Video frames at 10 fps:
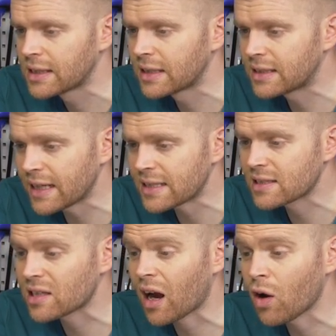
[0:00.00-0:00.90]
the
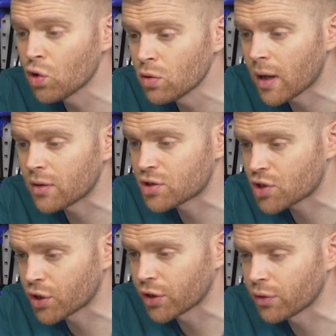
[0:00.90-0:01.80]
discs are almost
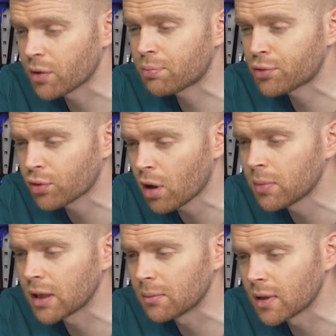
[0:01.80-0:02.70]
true. The
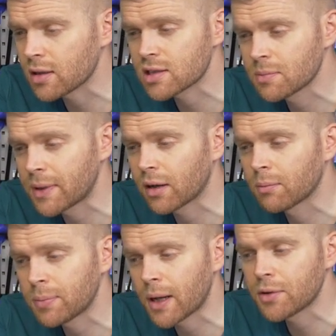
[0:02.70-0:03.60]
problem looks to be
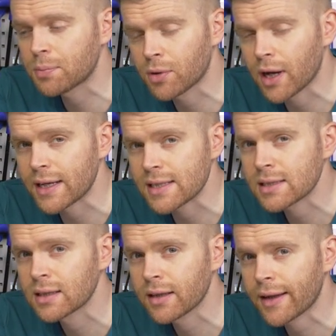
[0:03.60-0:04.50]
on both
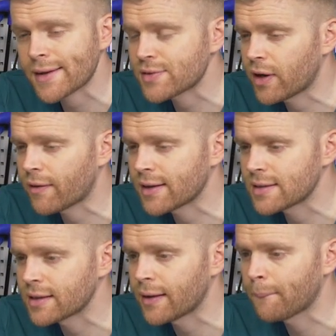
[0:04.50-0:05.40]
brakes. Thanks for your
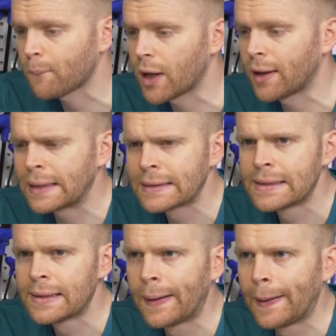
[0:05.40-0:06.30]
answer. Well,
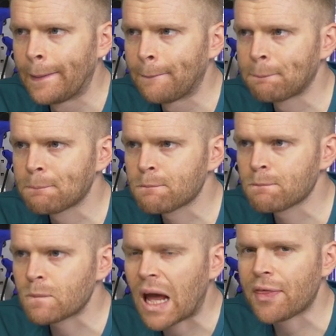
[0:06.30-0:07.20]

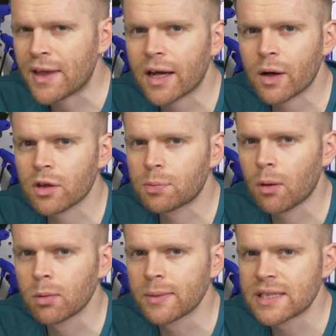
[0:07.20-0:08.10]
I think I know what the
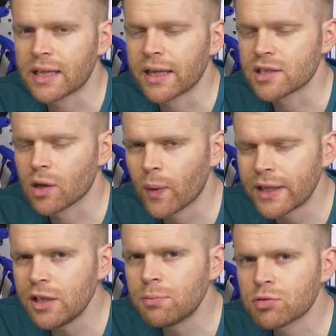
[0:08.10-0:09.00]
problem is here. So
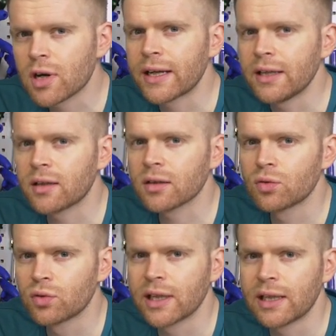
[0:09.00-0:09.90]
when you brake
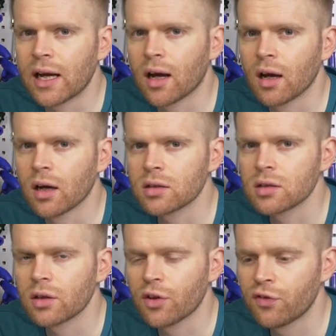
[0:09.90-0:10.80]
really hard,
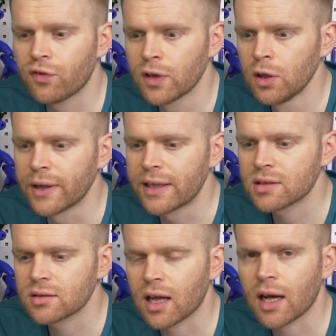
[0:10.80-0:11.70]
the fluid,
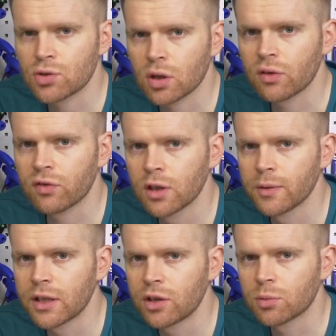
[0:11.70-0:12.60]
the hydraulic
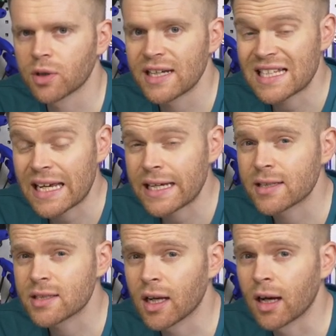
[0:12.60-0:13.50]
fluid in your brakes
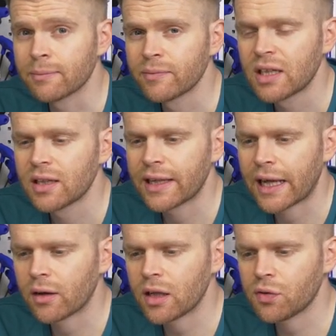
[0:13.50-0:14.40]
heats up.
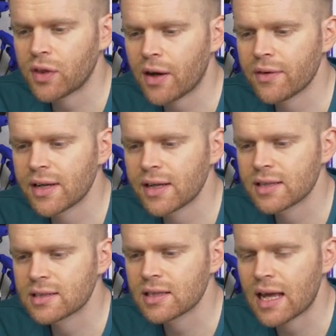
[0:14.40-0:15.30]
Now, if there
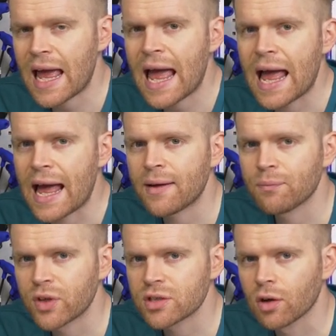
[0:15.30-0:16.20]
is air
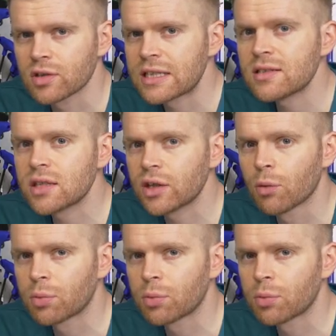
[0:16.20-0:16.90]
that's got into your